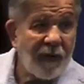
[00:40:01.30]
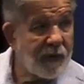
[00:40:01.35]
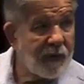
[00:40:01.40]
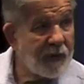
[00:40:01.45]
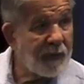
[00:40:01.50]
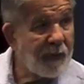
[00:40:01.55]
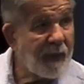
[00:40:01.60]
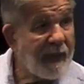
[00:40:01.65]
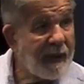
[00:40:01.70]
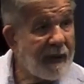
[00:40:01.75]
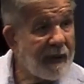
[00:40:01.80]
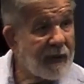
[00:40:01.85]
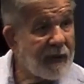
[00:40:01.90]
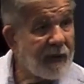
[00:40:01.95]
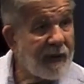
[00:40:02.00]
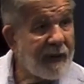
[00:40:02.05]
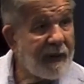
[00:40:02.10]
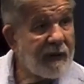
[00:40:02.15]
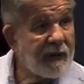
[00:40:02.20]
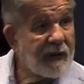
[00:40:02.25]
those
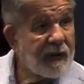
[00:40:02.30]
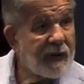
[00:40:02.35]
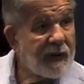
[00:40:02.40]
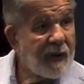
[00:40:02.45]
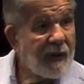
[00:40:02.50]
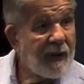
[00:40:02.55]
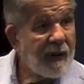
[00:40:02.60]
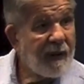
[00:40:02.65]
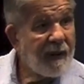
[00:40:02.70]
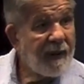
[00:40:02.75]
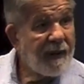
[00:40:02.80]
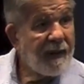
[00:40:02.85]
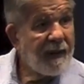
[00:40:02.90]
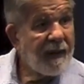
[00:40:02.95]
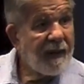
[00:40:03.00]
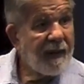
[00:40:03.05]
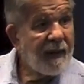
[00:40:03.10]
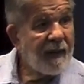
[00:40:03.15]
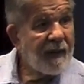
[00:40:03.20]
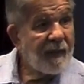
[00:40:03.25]
ministries
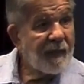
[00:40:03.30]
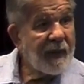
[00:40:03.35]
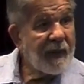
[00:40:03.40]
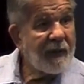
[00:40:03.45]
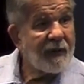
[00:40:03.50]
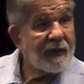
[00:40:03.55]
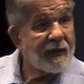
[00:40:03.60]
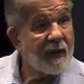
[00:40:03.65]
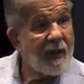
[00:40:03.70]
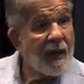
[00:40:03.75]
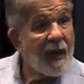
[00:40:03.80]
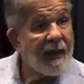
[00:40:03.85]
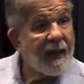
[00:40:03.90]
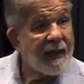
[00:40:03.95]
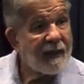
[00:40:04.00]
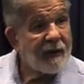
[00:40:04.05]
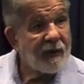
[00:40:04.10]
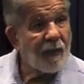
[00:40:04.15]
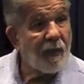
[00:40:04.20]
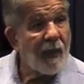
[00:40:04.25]
because
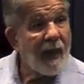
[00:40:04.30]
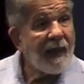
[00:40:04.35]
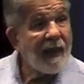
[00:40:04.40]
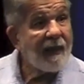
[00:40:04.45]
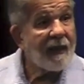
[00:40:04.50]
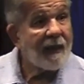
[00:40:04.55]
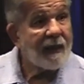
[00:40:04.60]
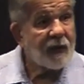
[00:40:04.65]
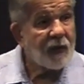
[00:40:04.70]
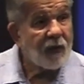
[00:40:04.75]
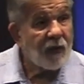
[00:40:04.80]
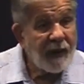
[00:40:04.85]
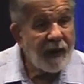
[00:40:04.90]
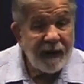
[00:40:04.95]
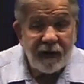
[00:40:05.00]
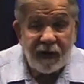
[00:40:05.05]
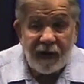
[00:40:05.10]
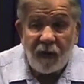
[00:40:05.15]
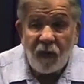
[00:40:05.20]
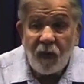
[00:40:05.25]
God has made us
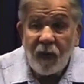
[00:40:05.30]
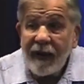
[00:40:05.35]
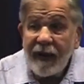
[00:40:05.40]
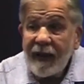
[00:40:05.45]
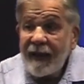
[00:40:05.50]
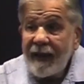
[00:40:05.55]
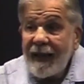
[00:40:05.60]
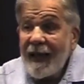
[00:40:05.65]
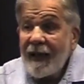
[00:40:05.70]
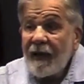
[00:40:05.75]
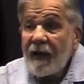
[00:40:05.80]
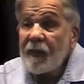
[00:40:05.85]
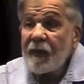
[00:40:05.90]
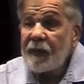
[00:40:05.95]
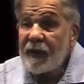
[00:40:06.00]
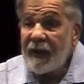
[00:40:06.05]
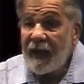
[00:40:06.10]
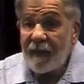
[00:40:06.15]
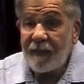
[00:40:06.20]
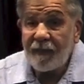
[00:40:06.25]
rich and we can
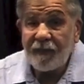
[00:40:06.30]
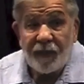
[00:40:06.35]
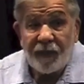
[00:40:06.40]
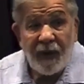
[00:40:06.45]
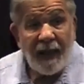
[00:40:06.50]
help them.